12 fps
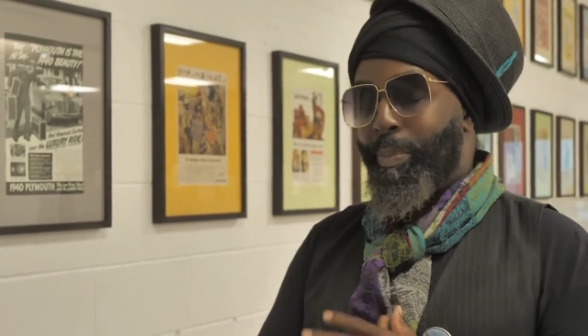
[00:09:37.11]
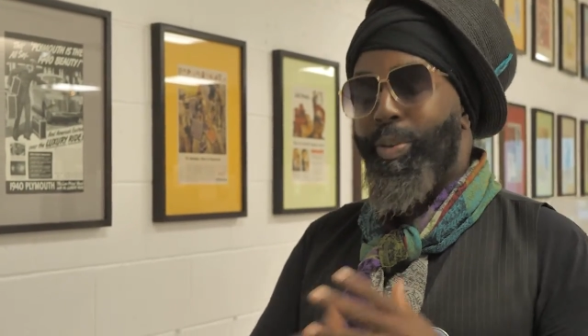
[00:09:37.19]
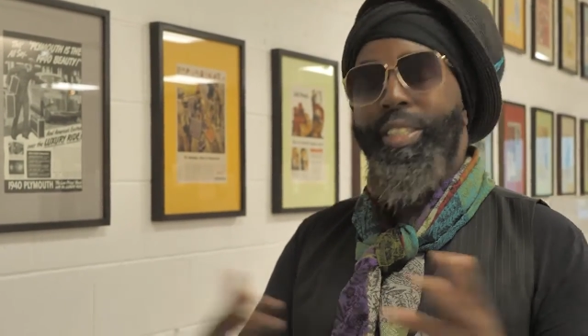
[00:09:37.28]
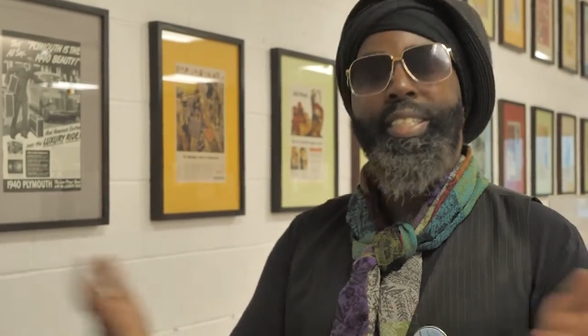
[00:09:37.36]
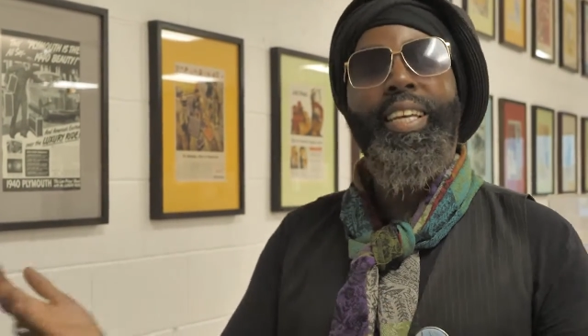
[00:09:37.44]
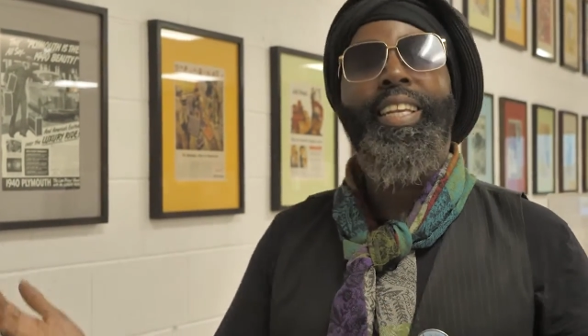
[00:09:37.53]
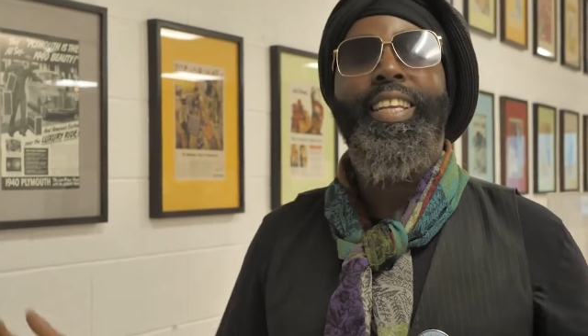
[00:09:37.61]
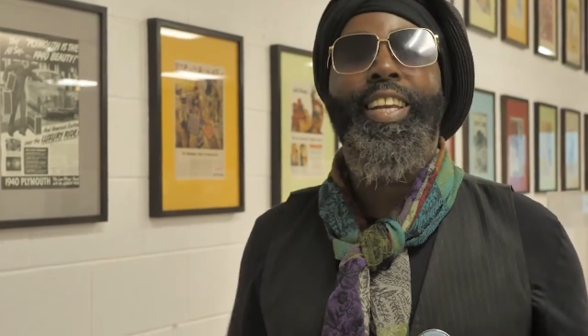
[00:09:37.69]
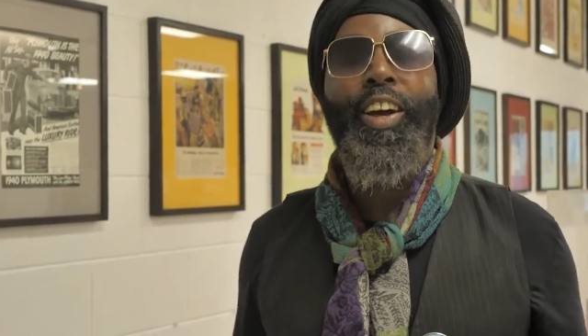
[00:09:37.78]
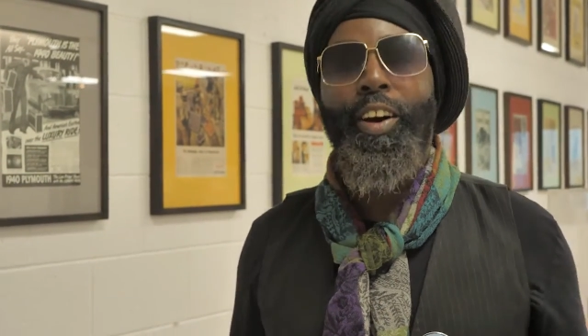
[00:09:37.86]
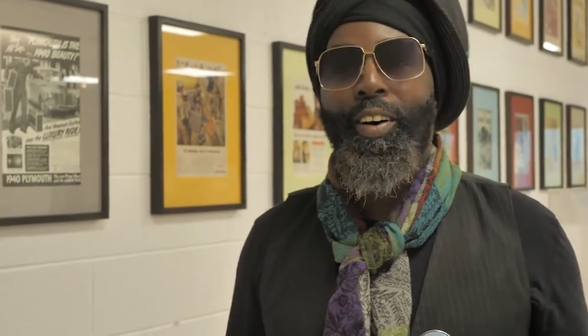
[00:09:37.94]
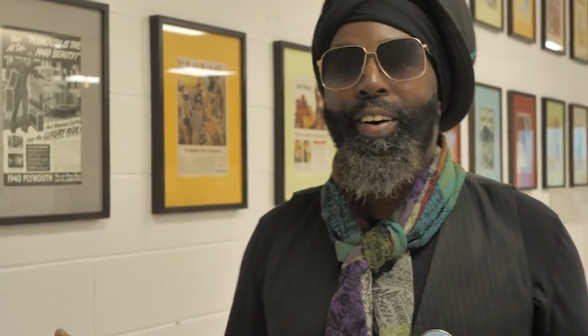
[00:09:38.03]
presenting
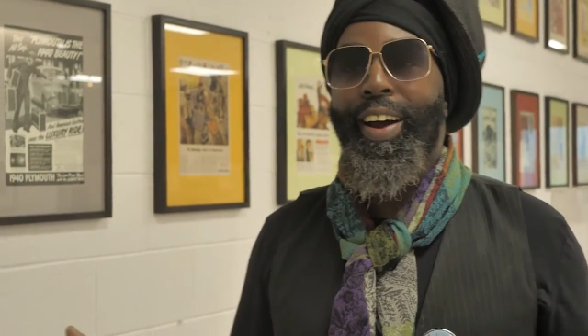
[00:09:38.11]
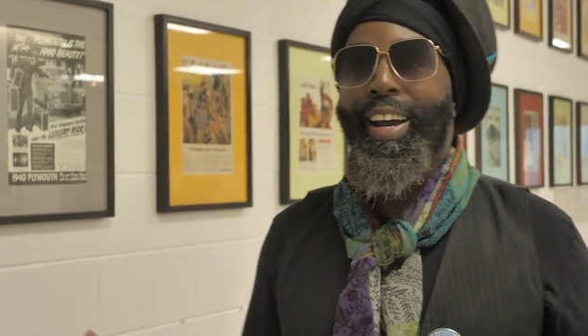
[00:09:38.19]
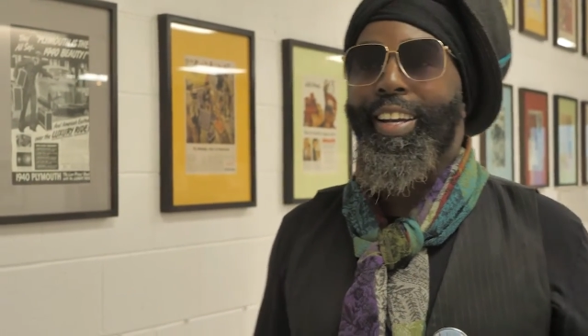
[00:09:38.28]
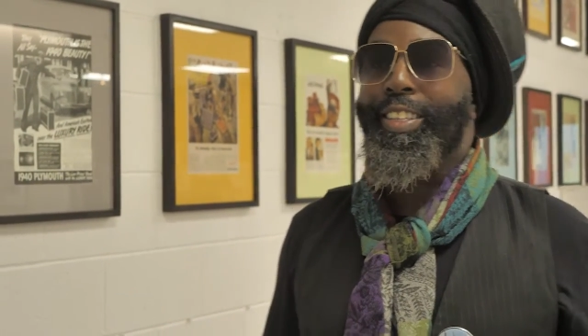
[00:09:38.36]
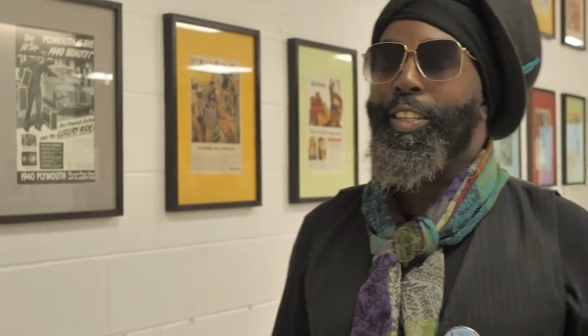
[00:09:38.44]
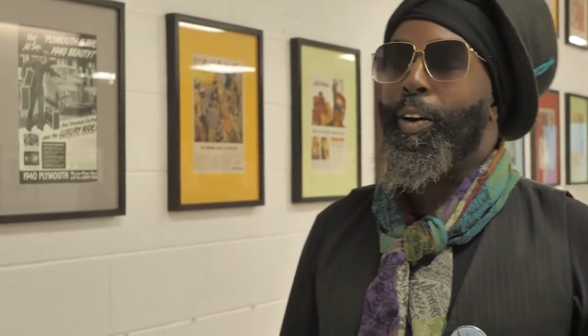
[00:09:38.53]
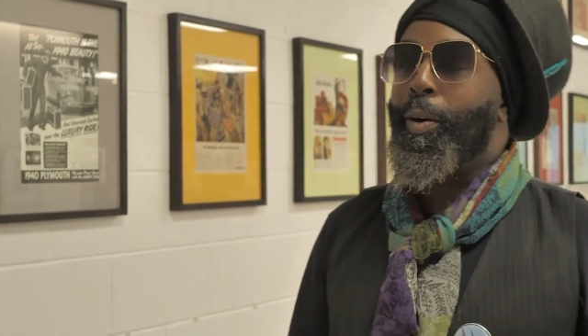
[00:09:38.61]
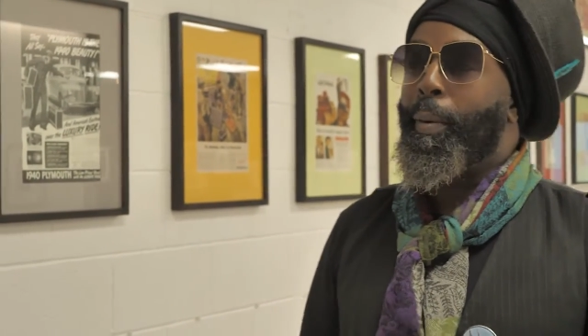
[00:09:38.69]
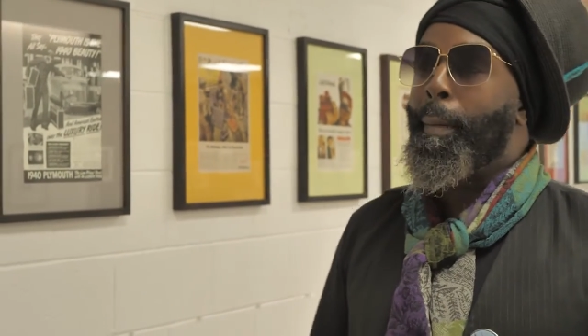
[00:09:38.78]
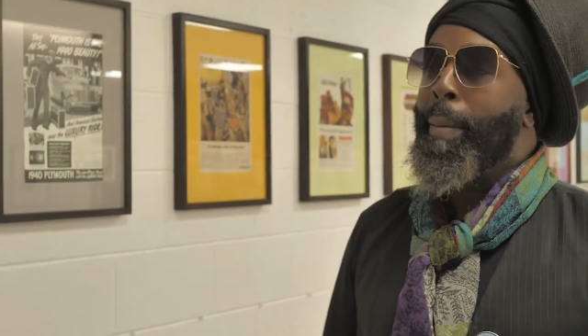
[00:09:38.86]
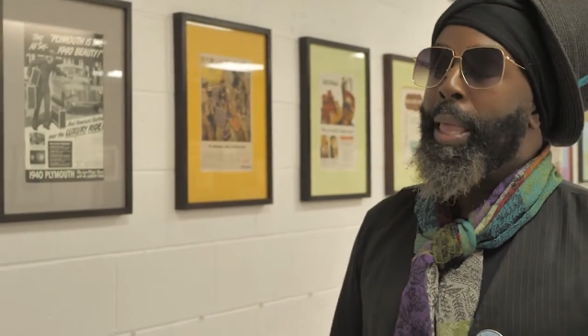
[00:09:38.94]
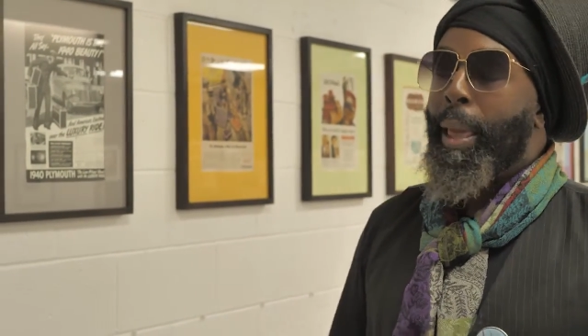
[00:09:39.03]
their art.
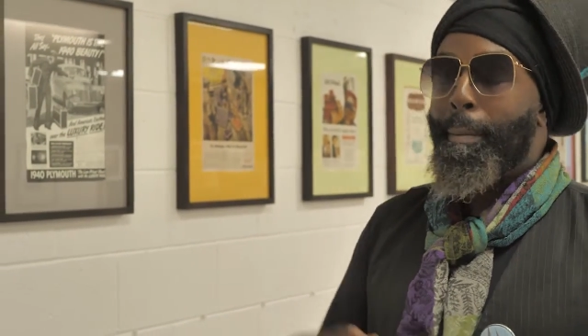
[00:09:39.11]
So,